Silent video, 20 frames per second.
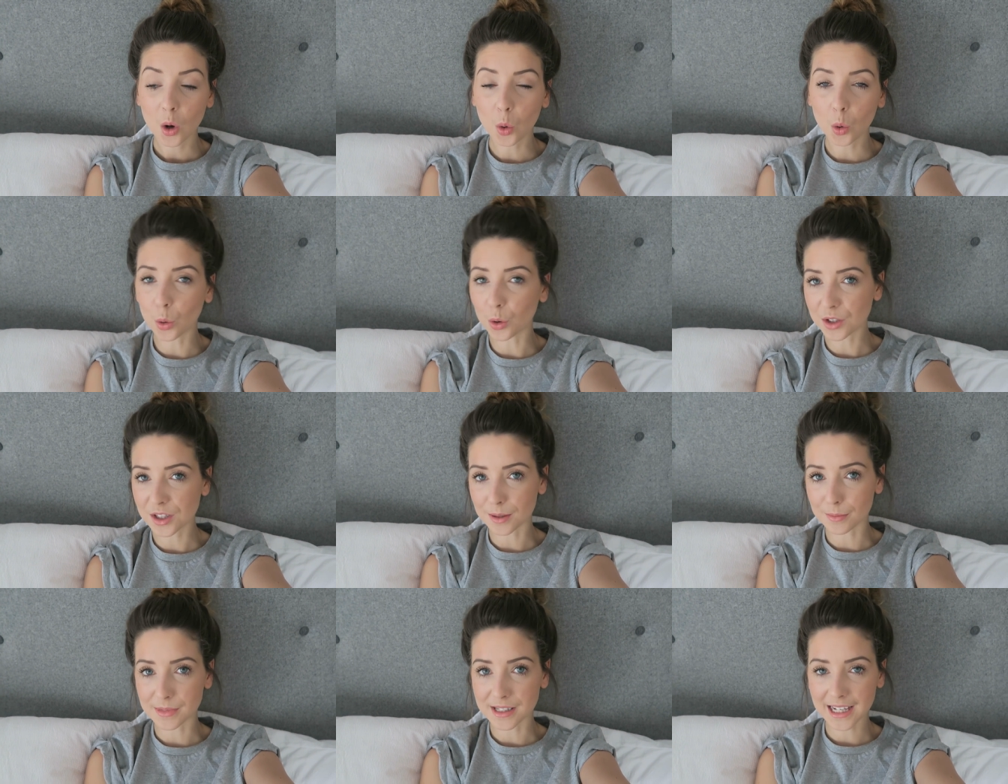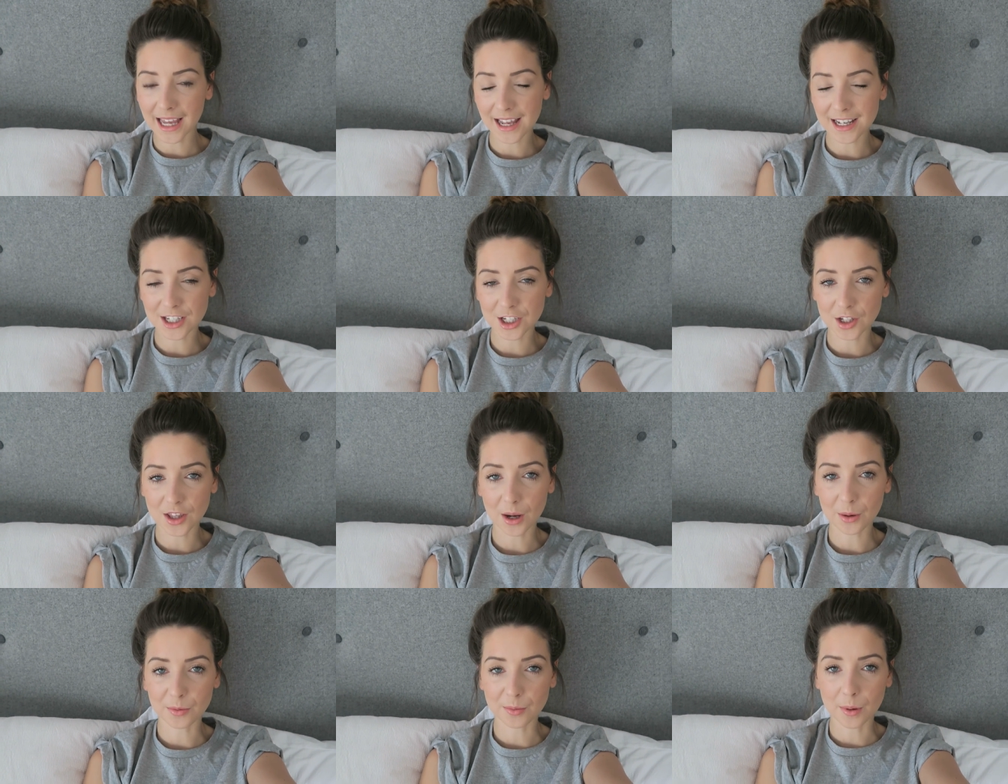awesome to get to
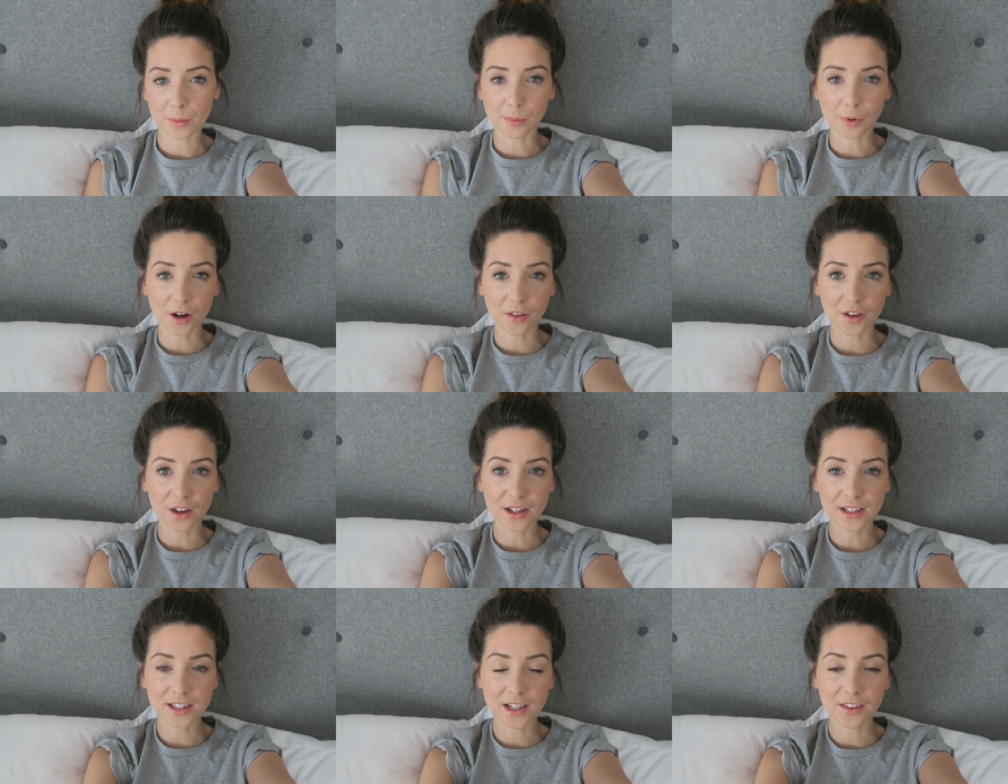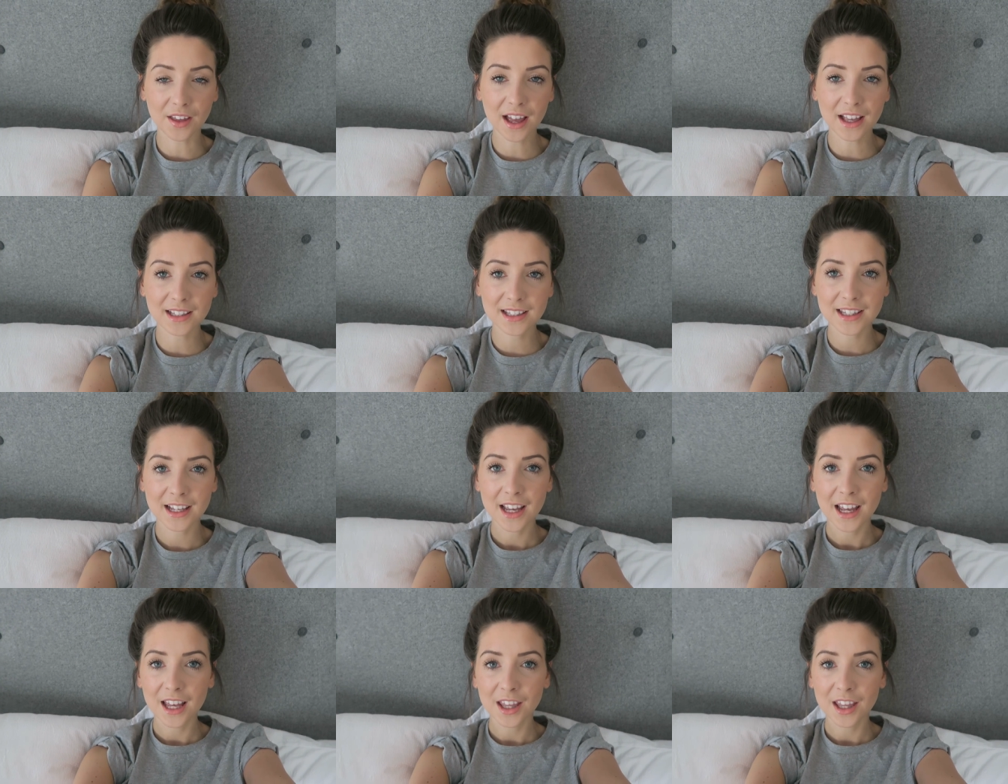do that with my brother so that's